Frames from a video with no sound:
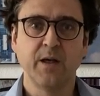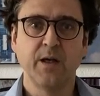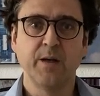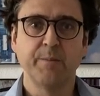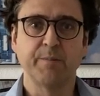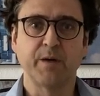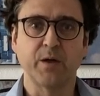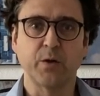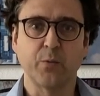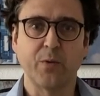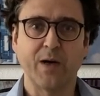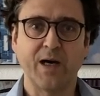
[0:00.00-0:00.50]

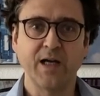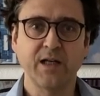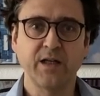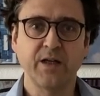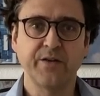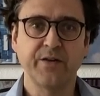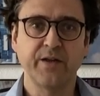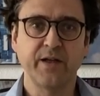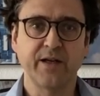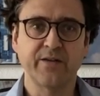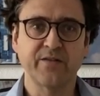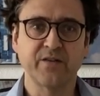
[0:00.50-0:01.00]
But while in
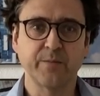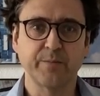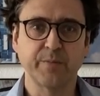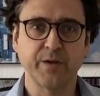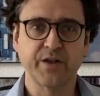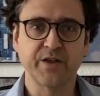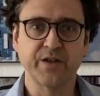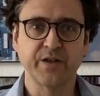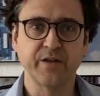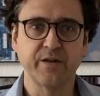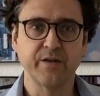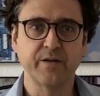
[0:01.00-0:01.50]
the
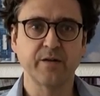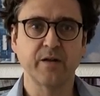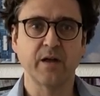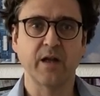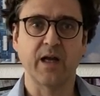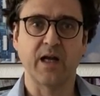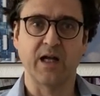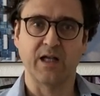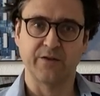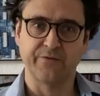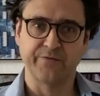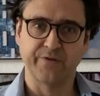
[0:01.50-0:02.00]
exhibition,
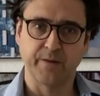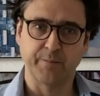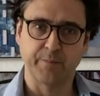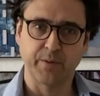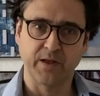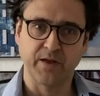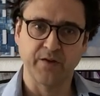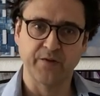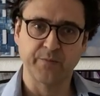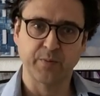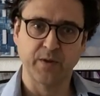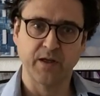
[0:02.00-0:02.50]
alpha++
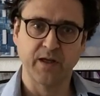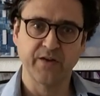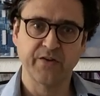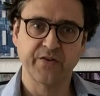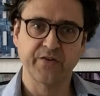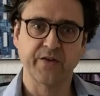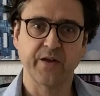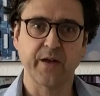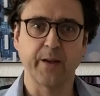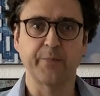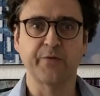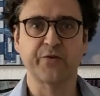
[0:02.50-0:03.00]

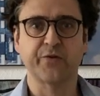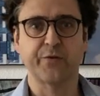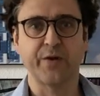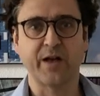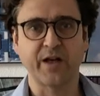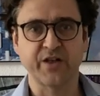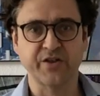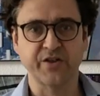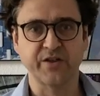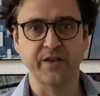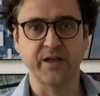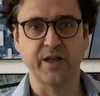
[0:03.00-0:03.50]

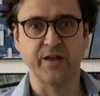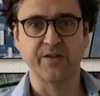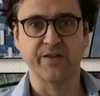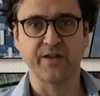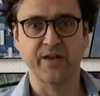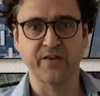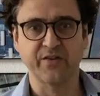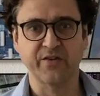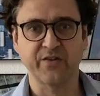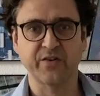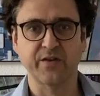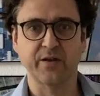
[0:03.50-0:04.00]
abstraction and
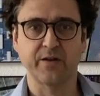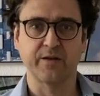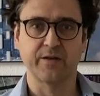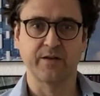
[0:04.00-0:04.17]
thus,